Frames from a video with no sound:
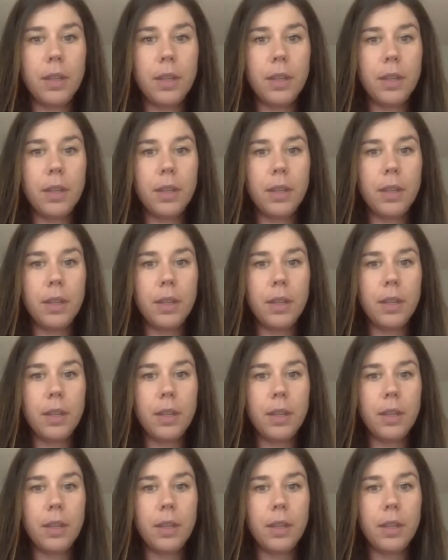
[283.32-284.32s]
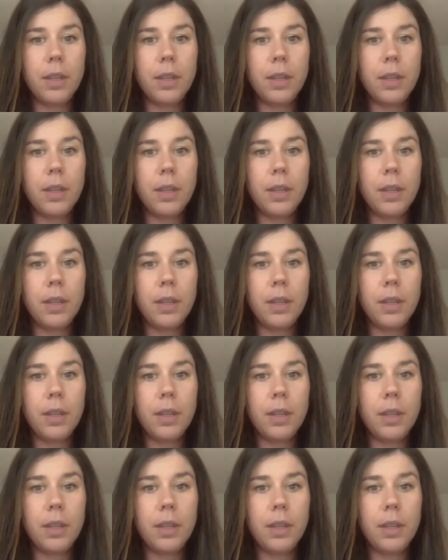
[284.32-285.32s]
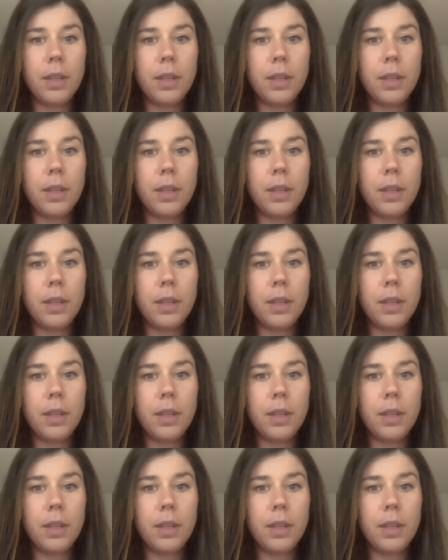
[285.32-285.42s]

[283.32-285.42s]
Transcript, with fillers: Um, another way that we're closed loop